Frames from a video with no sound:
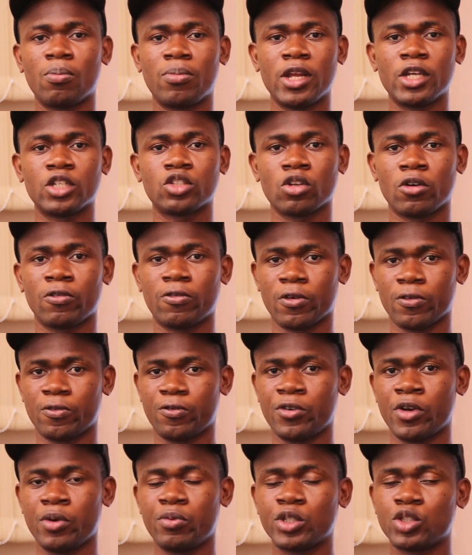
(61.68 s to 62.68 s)
on Play Store for
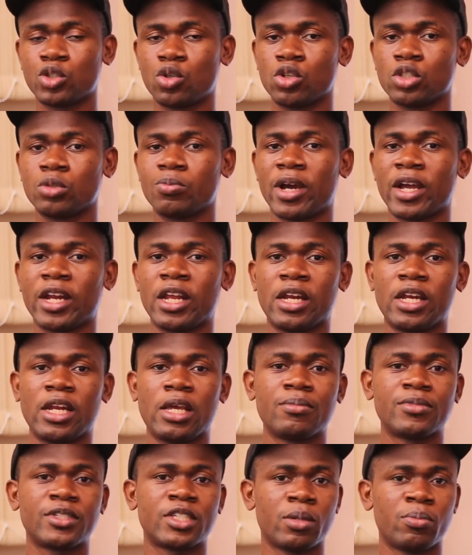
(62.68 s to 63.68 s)
free which goes by the
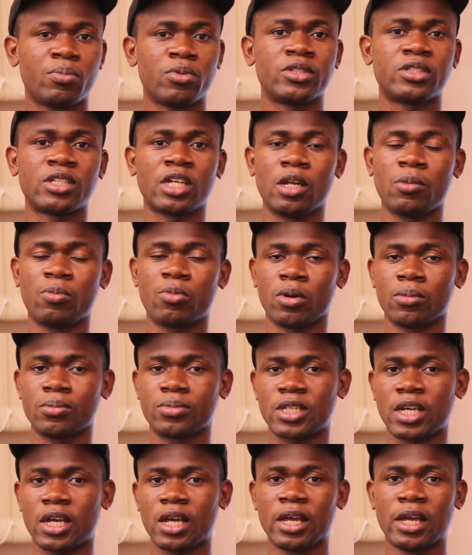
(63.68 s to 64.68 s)
name Simple
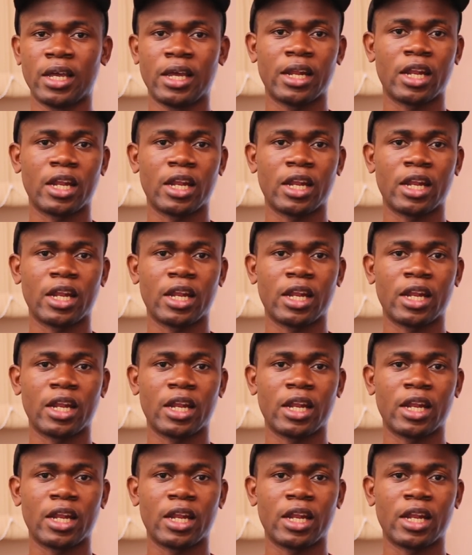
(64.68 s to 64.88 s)
Teleprompter.